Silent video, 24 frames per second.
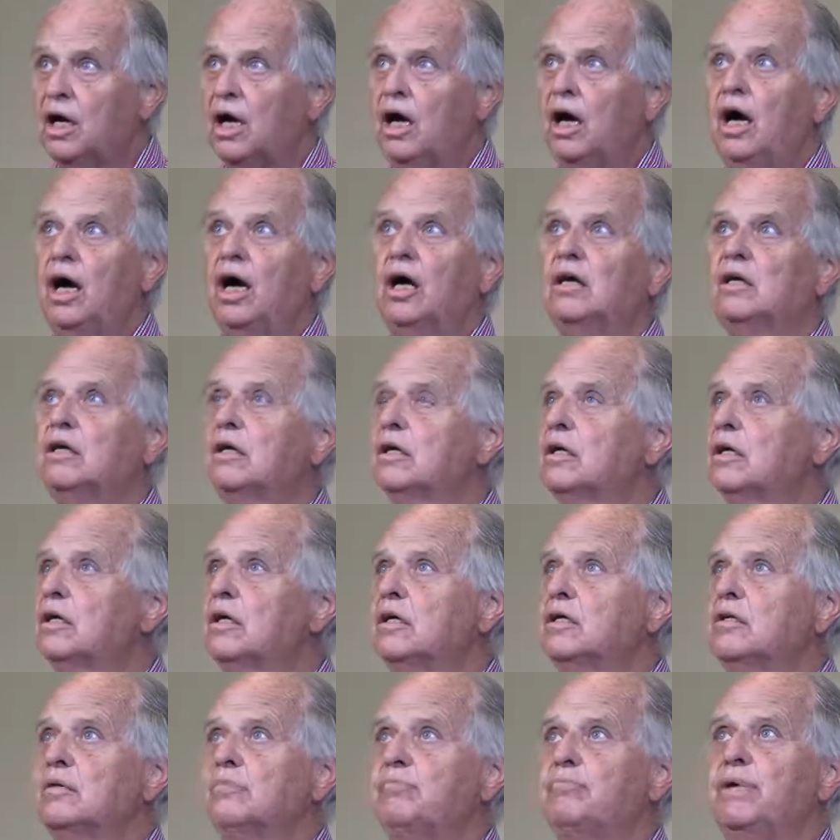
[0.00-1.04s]
Utterly
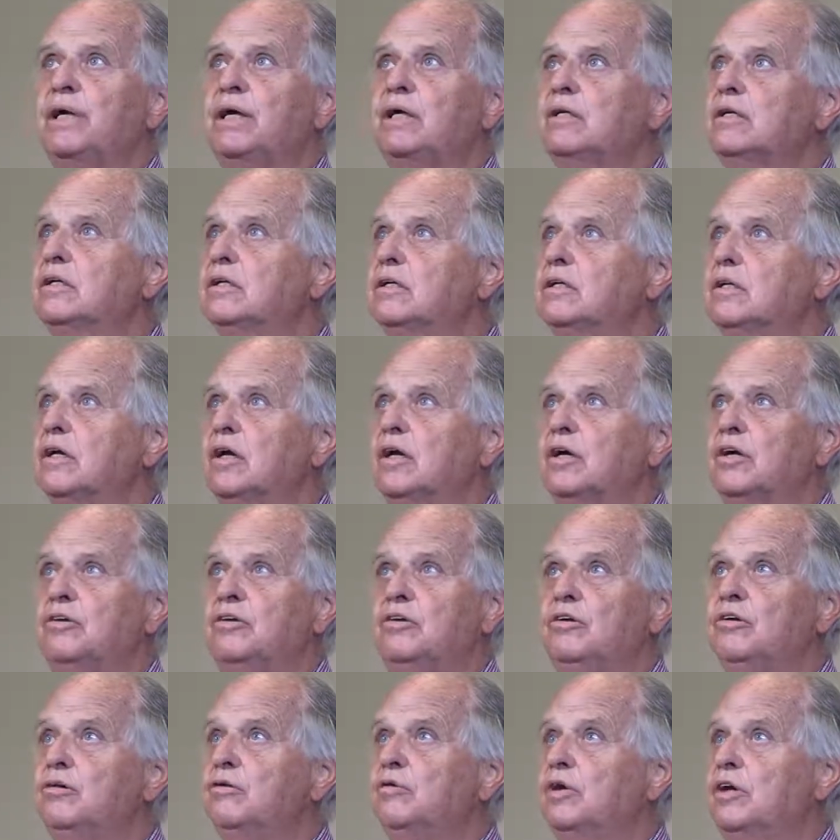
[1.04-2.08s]
dependent on
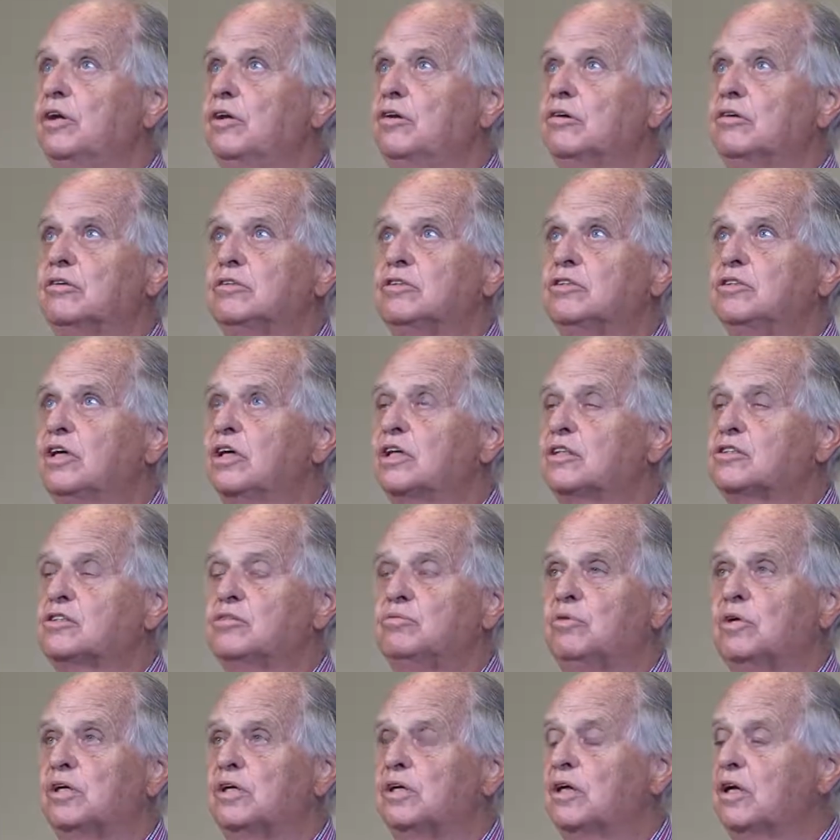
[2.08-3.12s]
you, and you're just
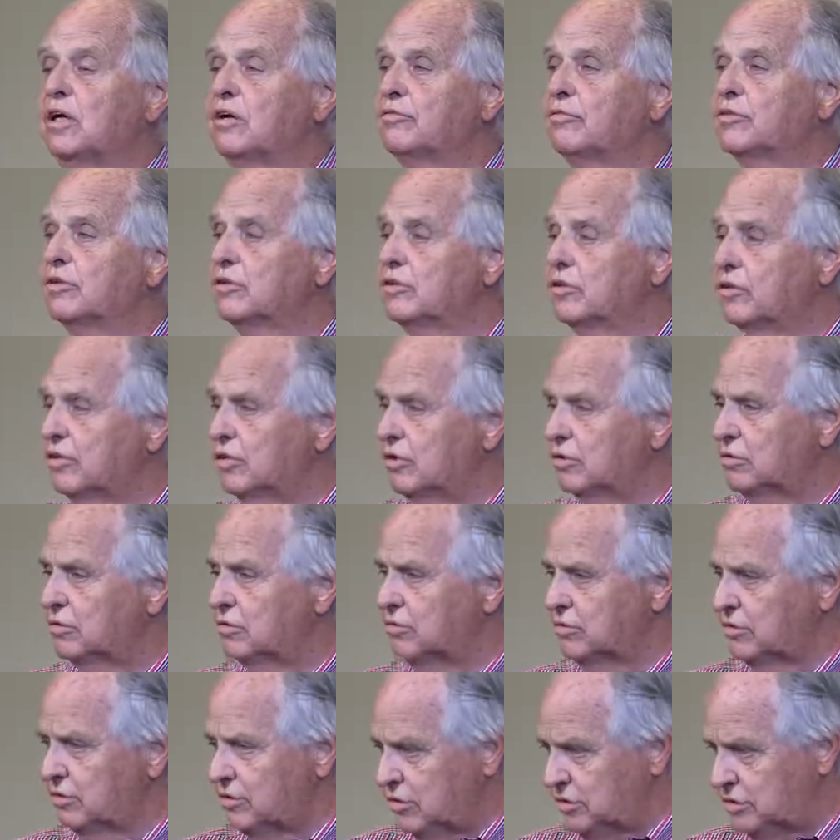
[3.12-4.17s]
whatever you
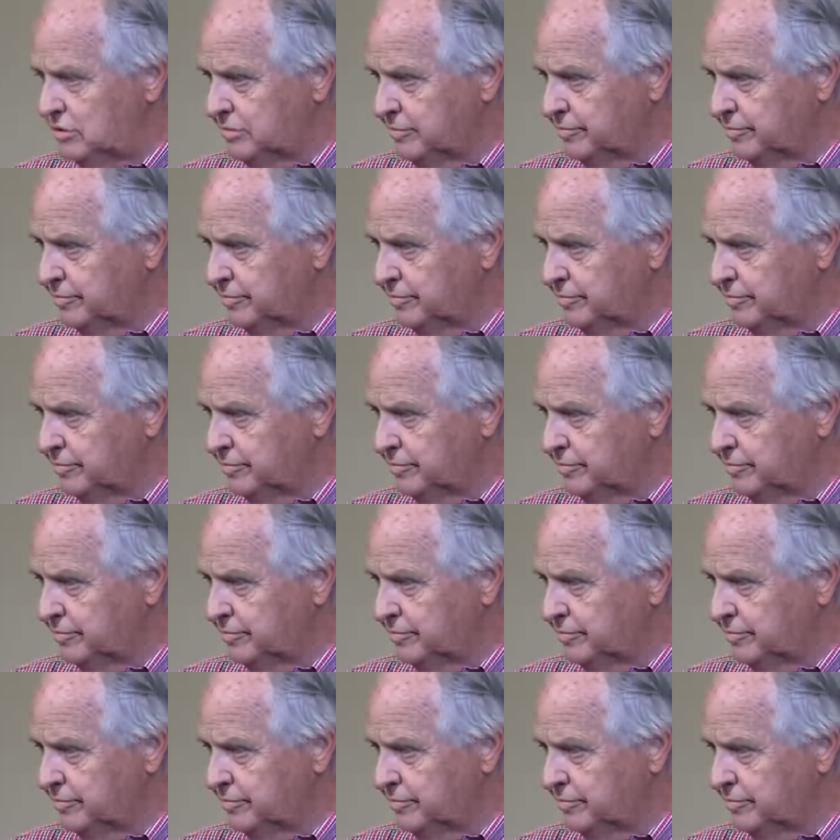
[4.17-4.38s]
do.